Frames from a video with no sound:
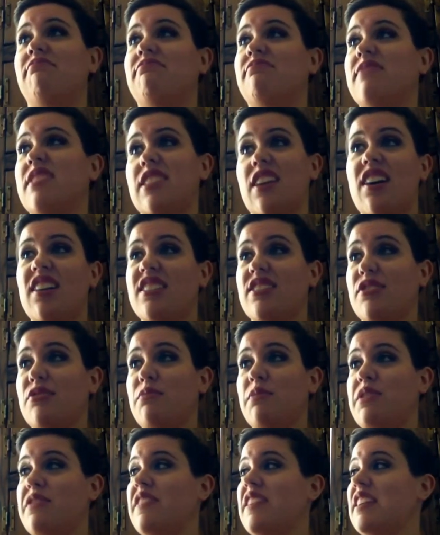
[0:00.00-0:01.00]
saw two
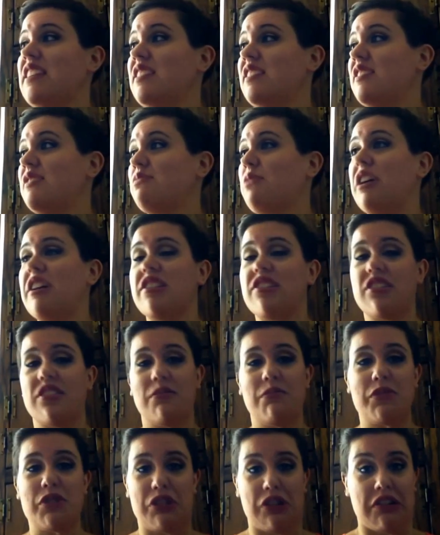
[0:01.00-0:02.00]
movies, watched
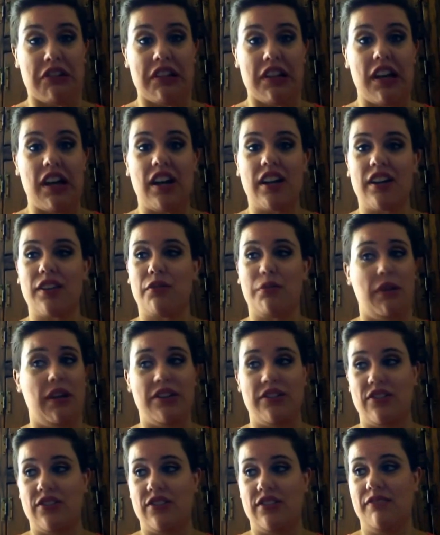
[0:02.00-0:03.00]
some Sherlock,
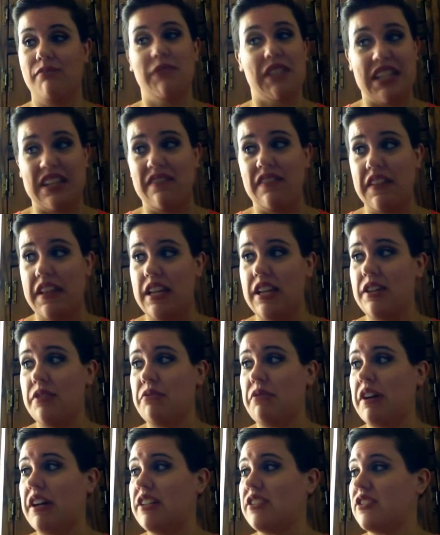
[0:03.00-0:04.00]
watched some TV,
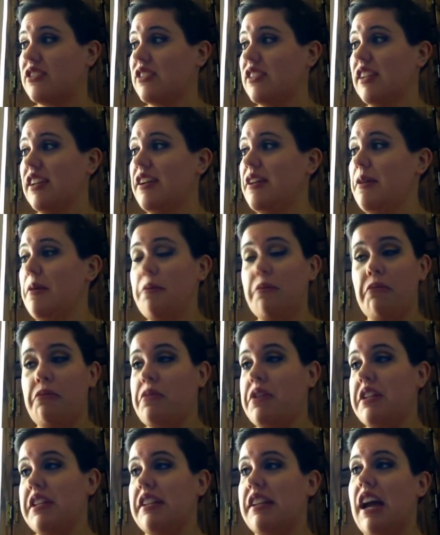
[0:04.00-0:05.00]
watched,
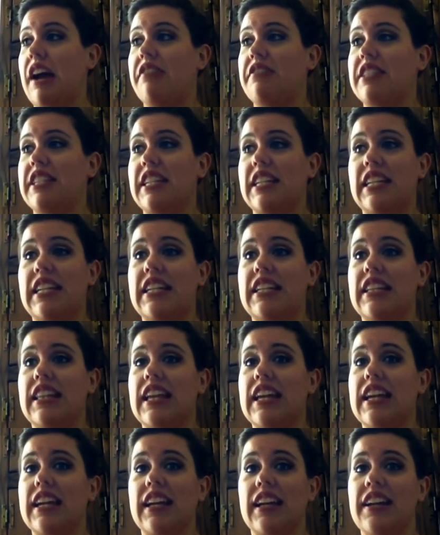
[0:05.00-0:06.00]
went out to eat.
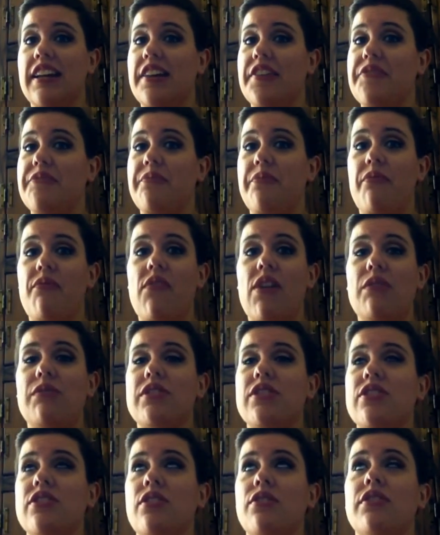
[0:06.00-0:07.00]
Like, it was
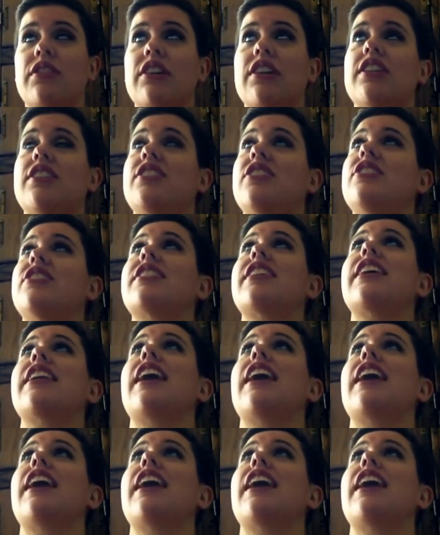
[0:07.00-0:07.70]
so good to just get